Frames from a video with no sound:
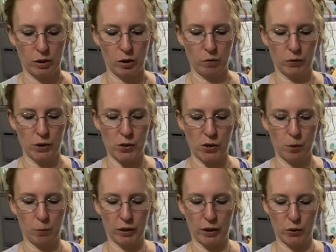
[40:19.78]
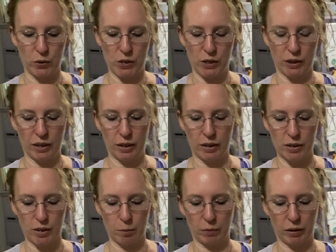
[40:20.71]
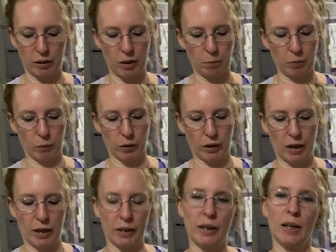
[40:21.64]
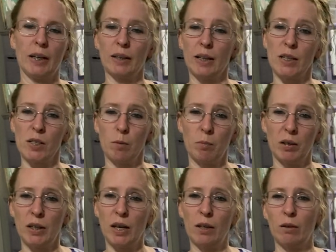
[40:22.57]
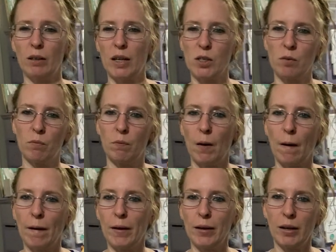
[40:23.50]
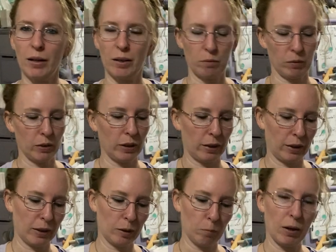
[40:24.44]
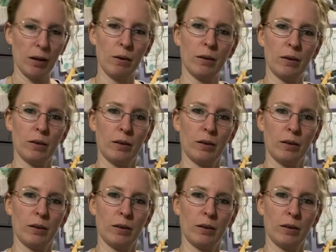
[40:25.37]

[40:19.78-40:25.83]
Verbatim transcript: hopefully someone else is kitting something up and we're kind of kitting things up together. That's fun, fun to think about.